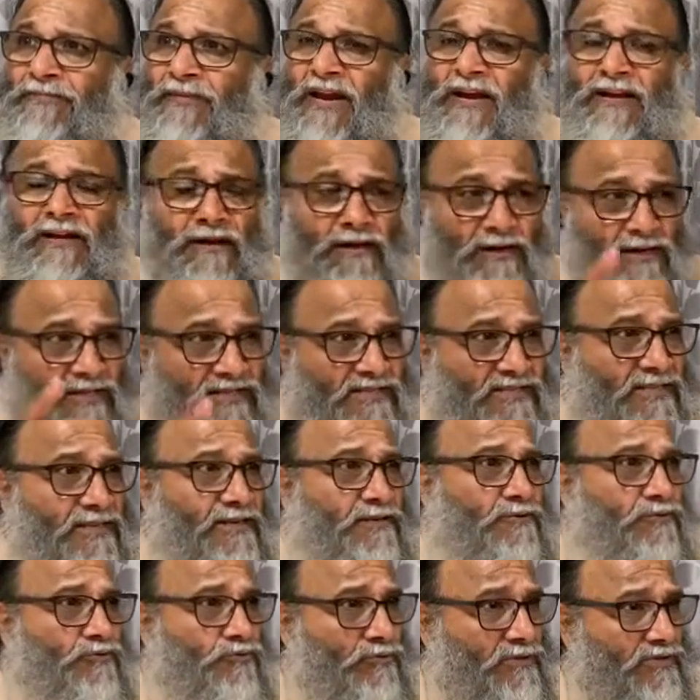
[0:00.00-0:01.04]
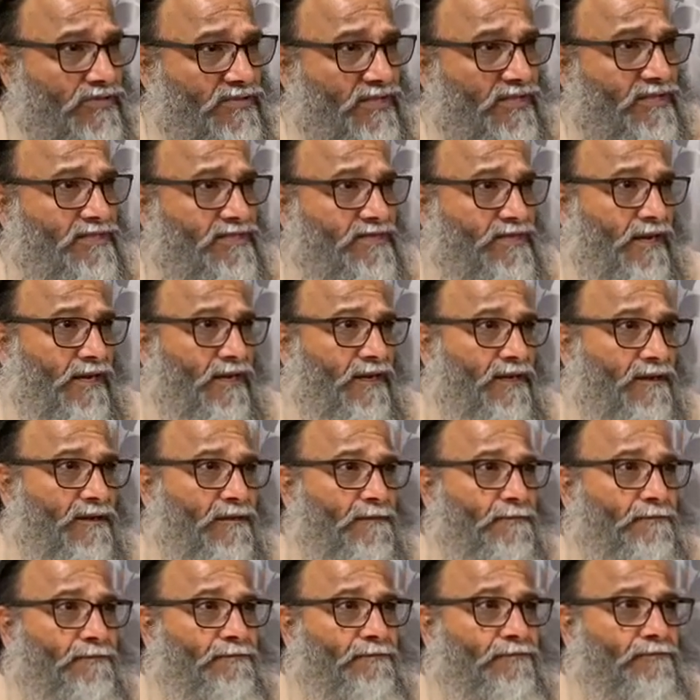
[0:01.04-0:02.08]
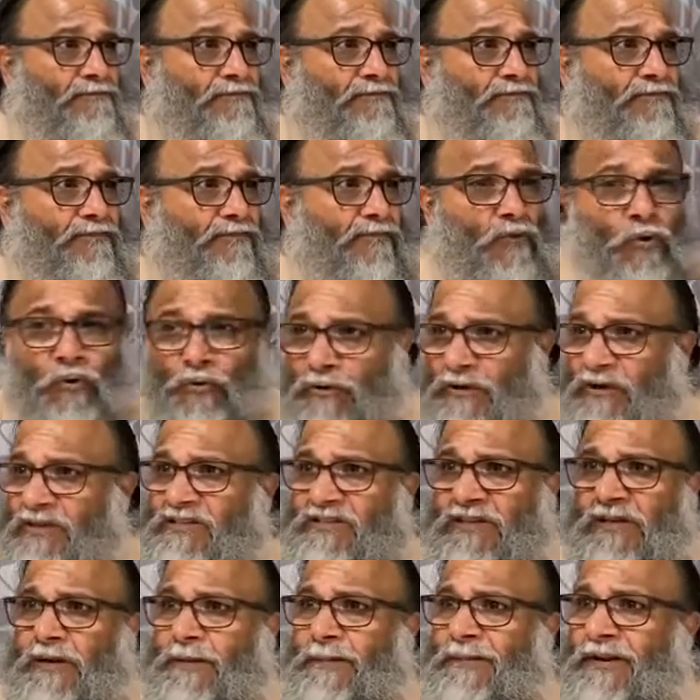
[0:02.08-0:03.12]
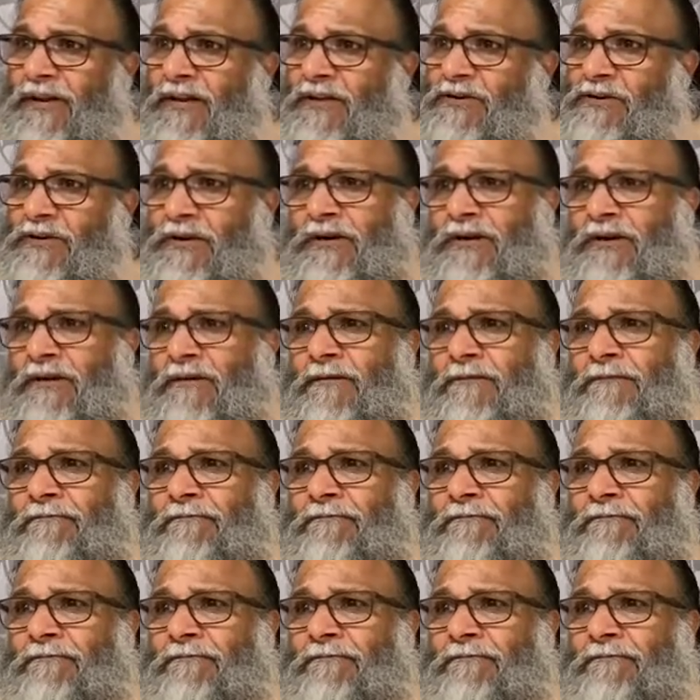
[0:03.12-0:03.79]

and listen to the satsang. No discrimination.